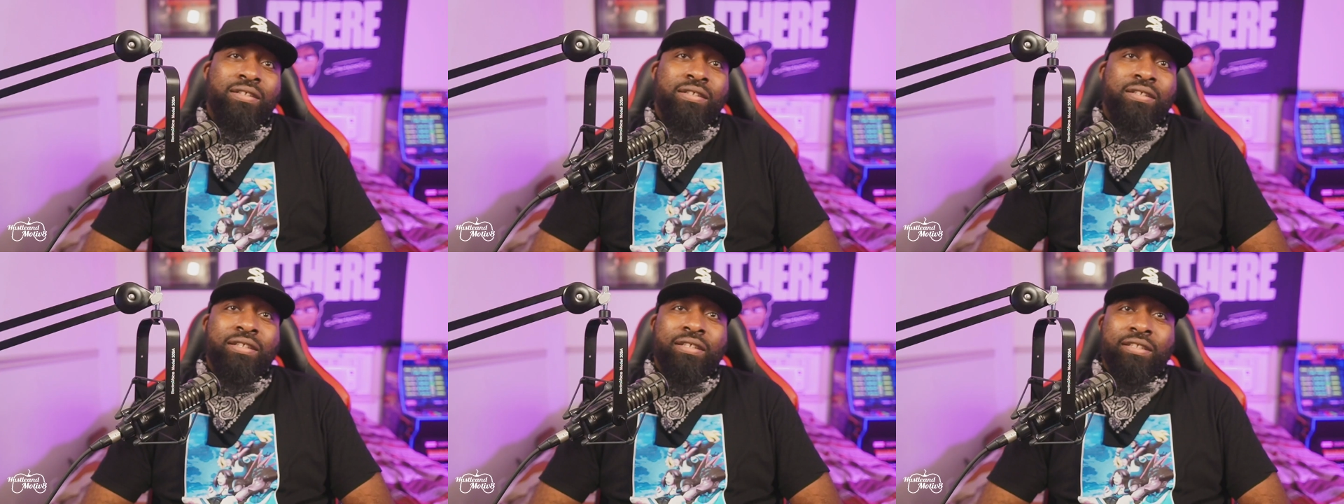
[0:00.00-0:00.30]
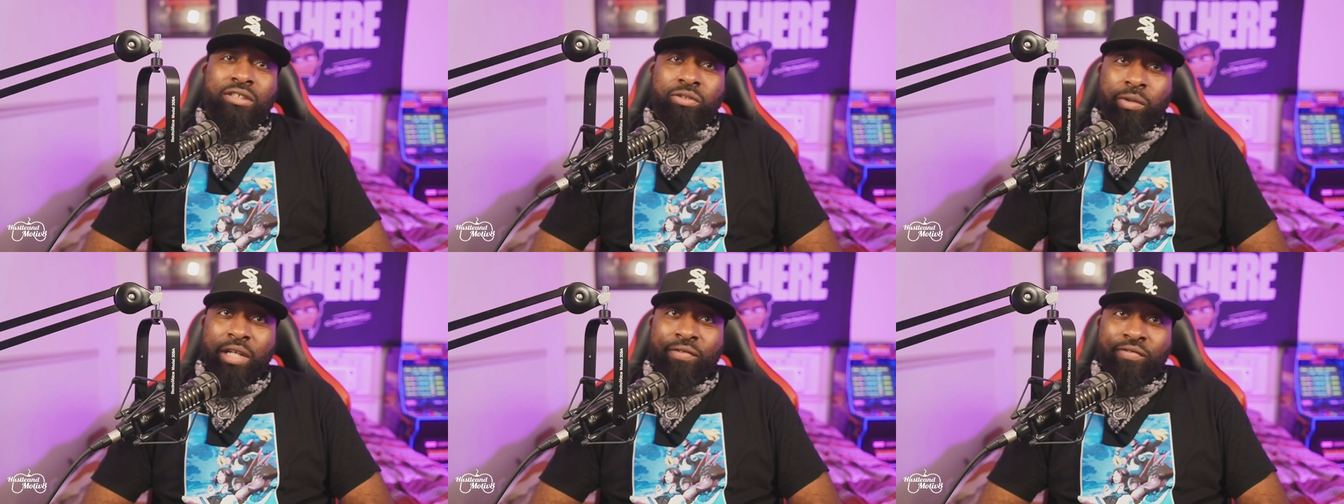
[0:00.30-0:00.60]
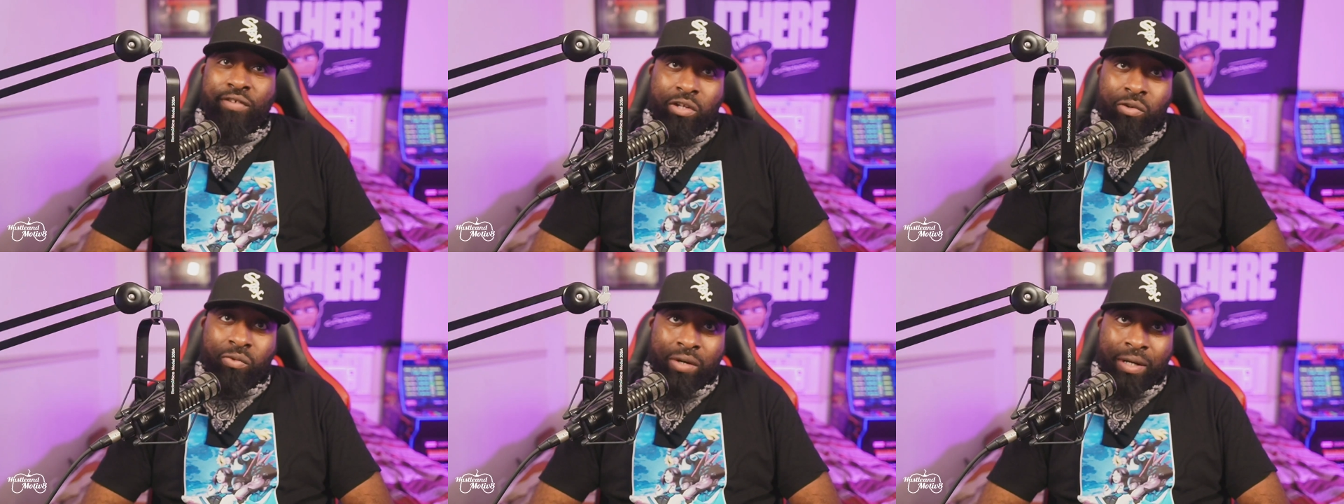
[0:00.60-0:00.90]
So even
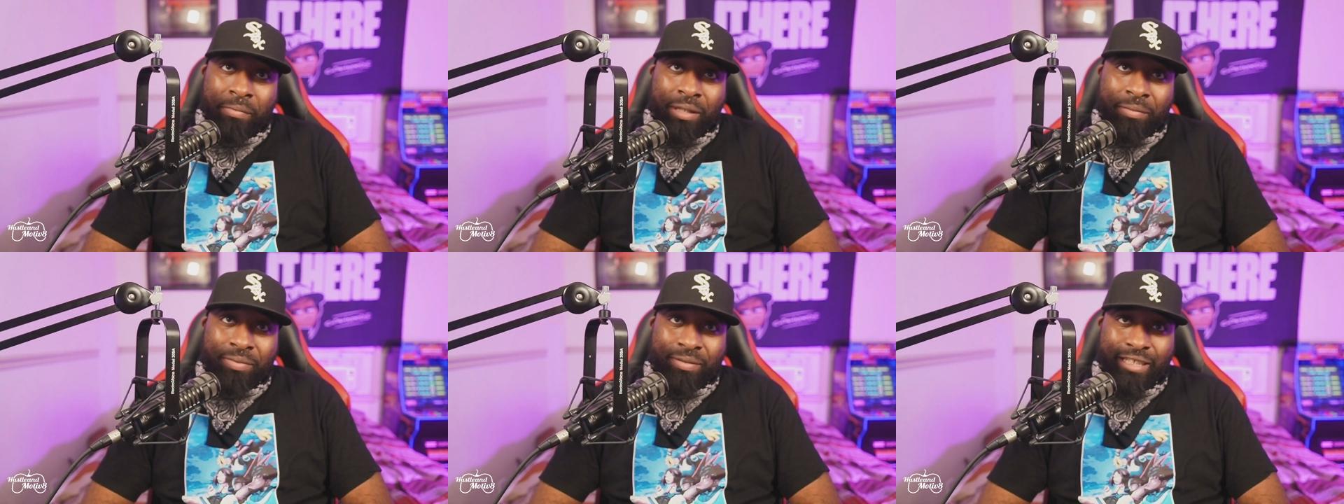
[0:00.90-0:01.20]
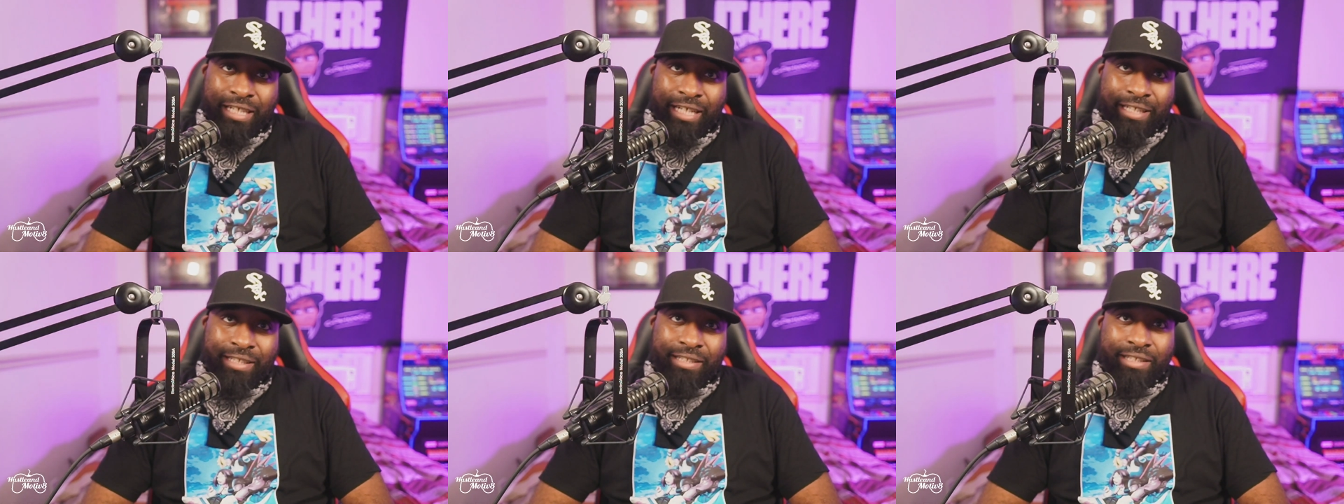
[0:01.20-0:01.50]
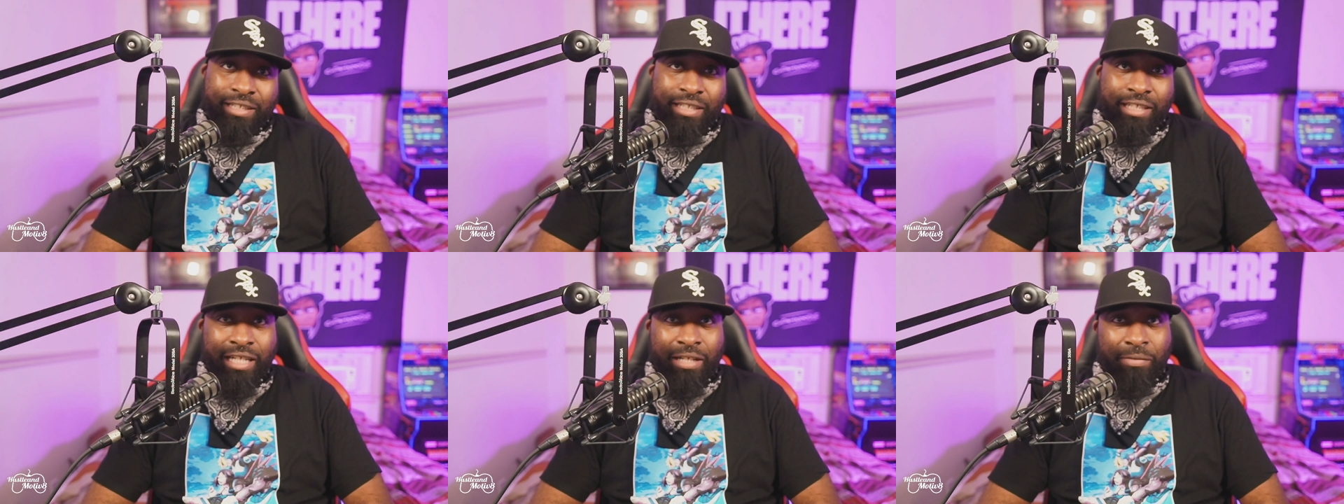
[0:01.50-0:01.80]
though I'm upset,
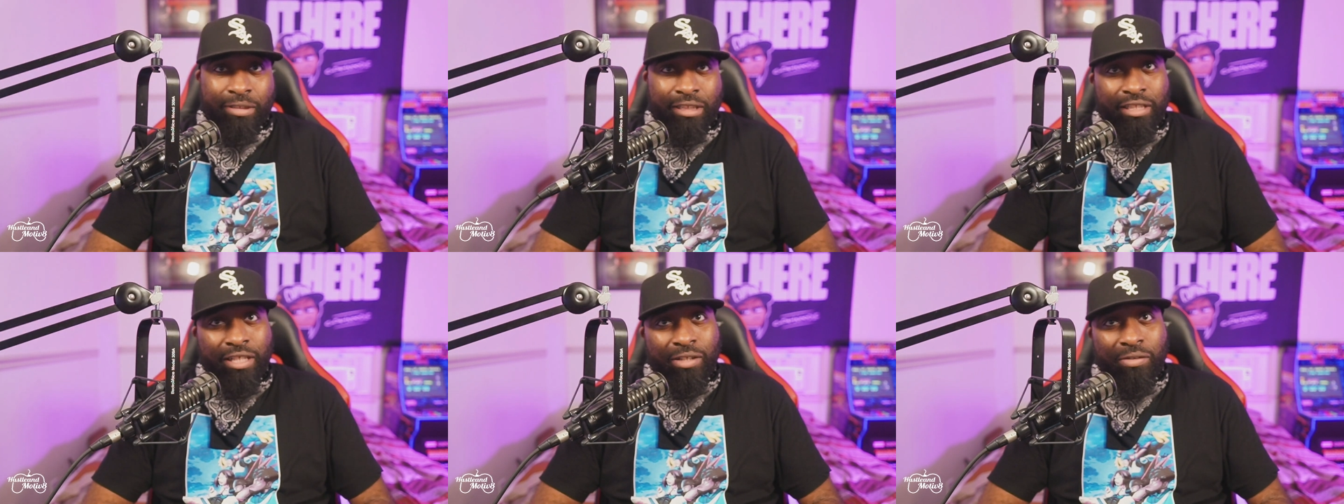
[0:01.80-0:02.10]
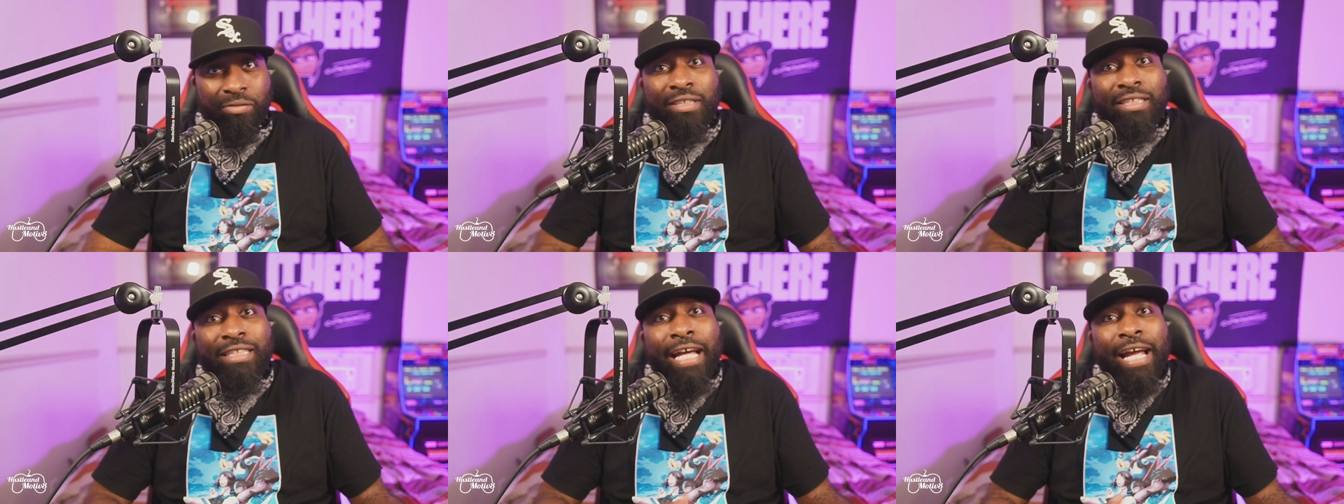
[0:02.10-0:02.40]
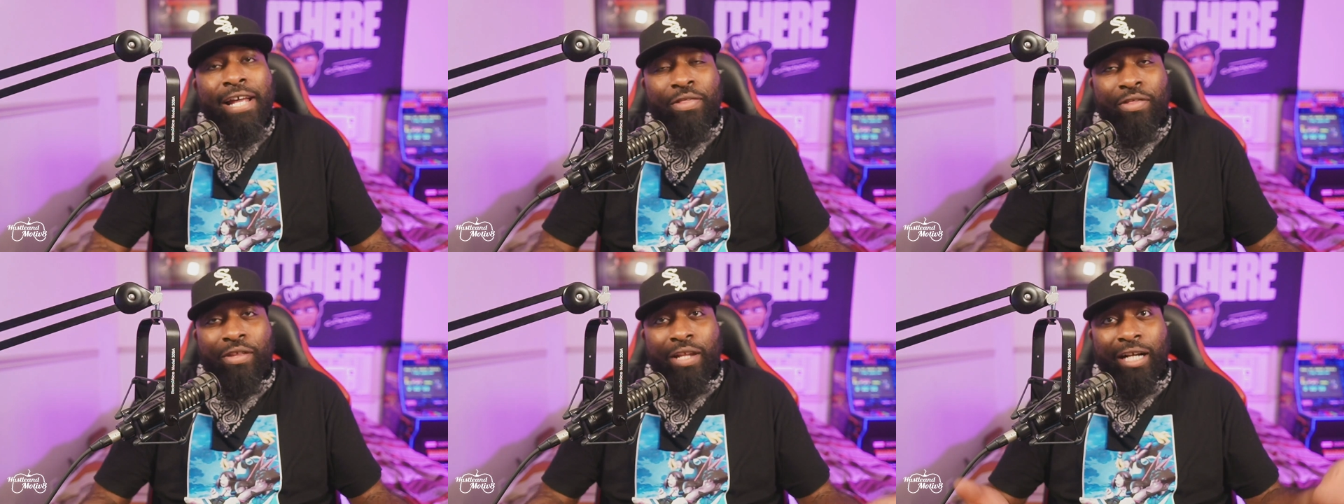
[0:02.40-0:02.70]
and I was a little saddened
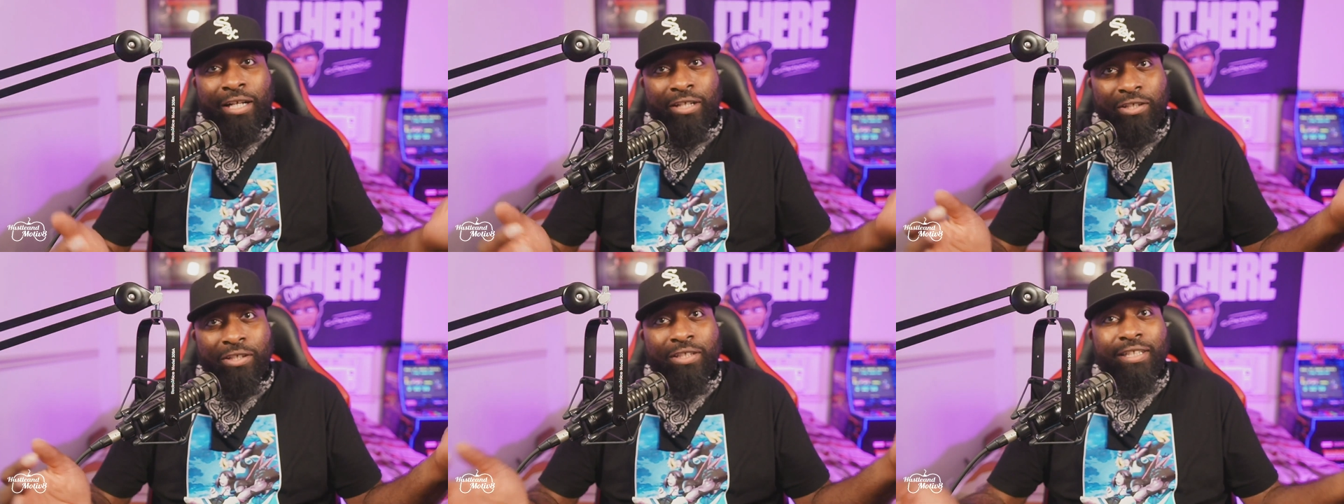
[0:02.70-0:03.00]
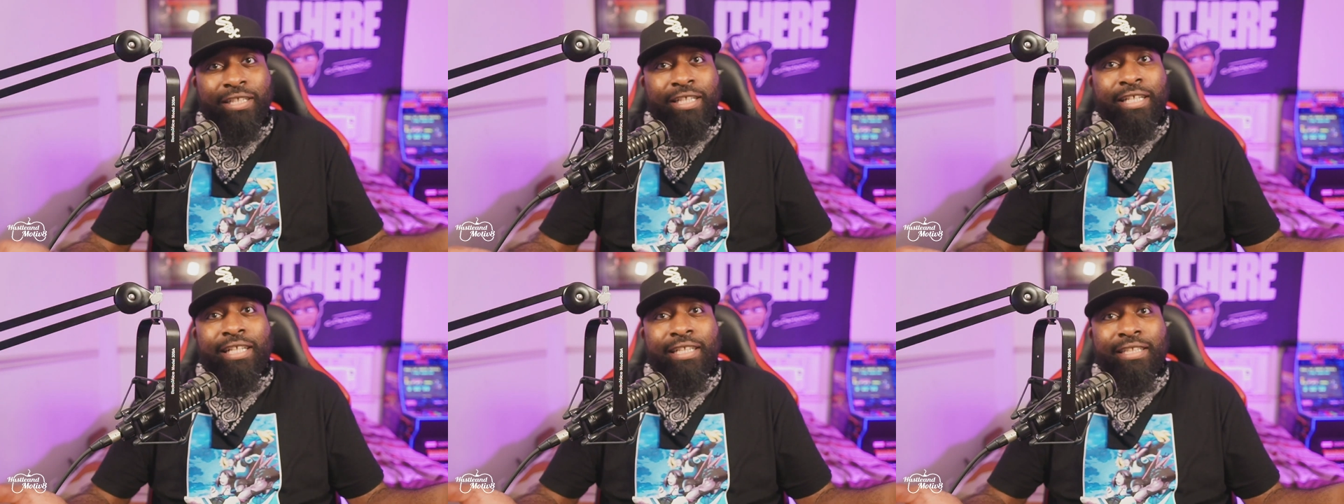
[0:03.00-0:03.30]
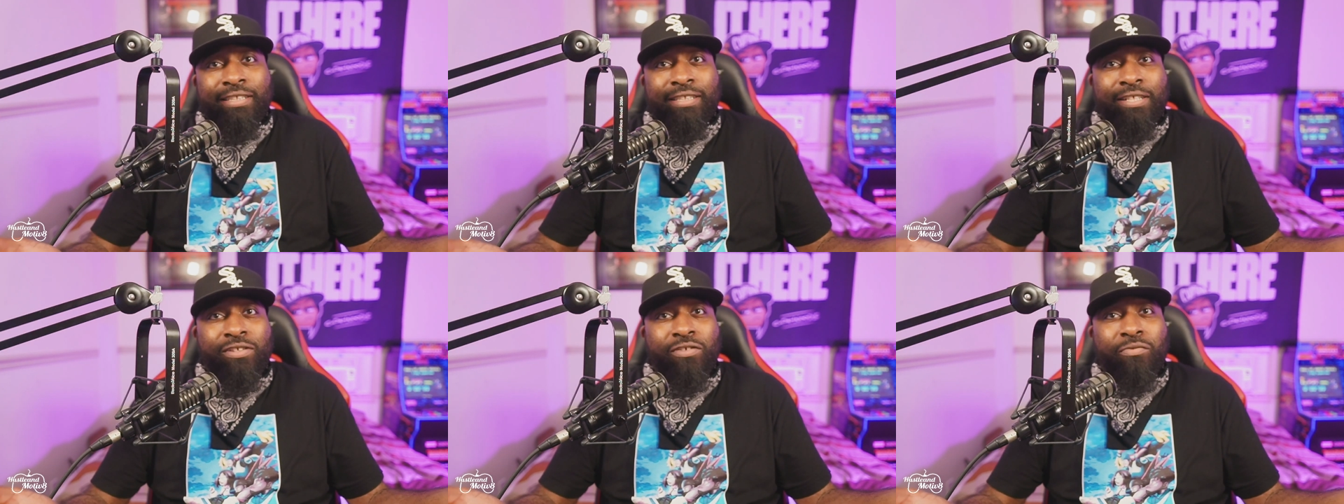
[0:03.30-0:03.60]
that I couldn't get into
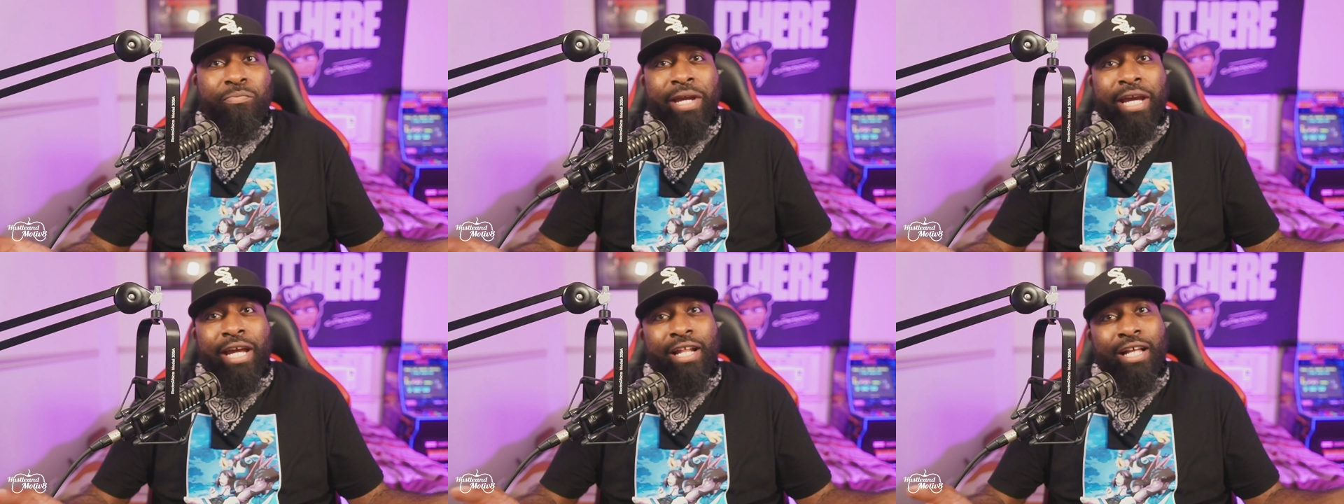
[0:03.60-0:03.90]
the beta,